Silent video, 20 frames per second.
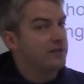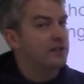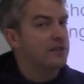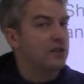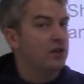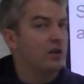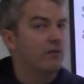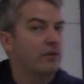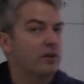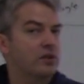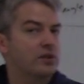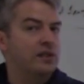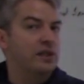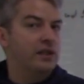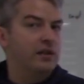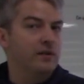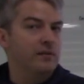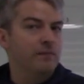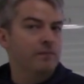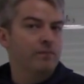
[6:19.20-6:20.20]
of C over
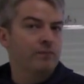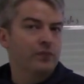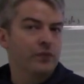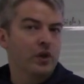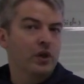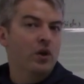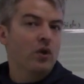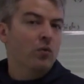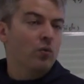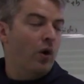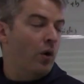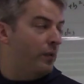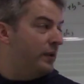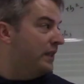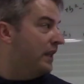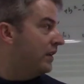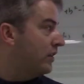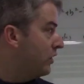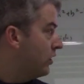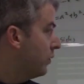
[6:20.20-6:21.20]
C. What we
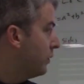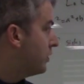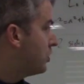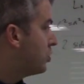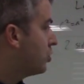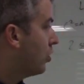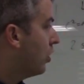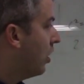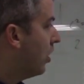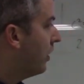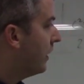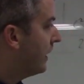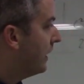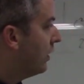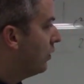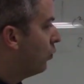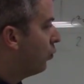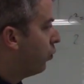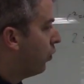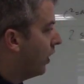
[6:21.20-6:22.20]
need to do is draw
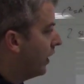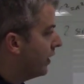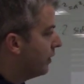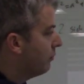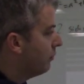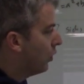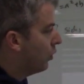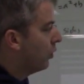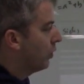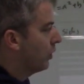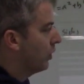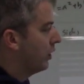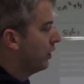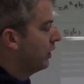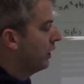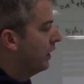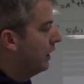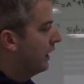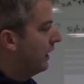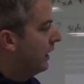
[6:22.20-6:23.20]
in one
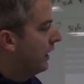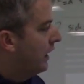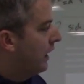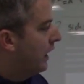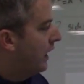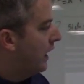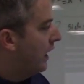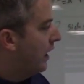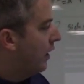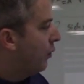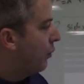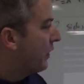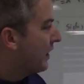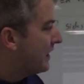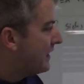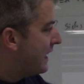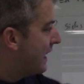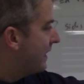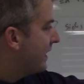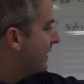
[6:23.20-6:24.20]
more, we're
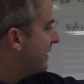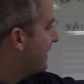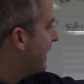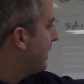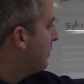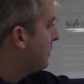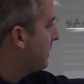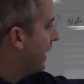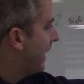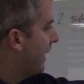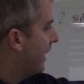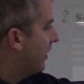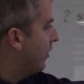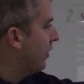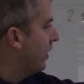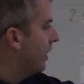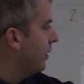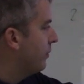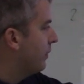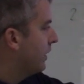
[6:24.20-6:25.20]
going to take the same
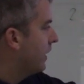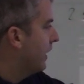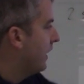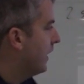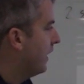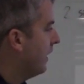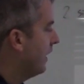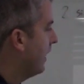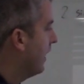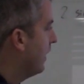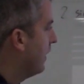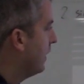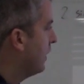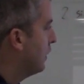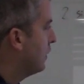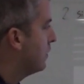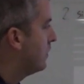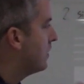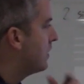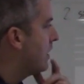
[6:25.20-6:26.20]
diagram
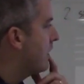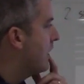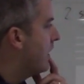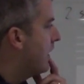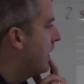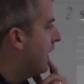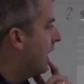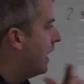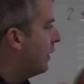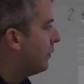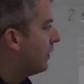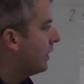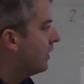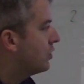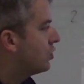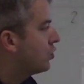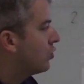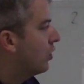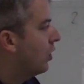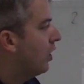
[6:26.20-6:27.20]
and I'm
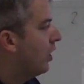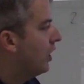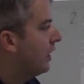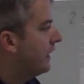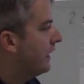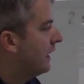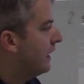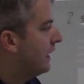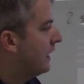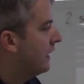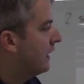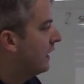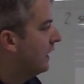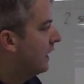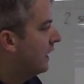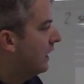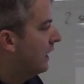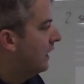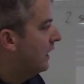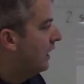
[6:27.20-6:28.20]
going to draw
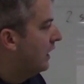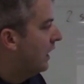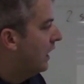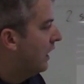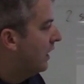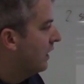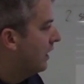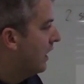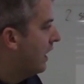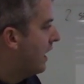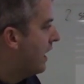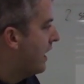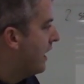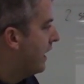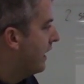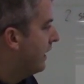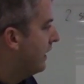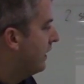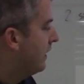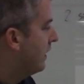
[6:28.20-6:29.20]
in a
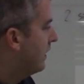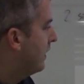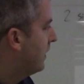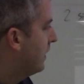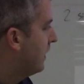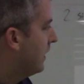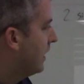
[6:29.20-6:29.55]
line,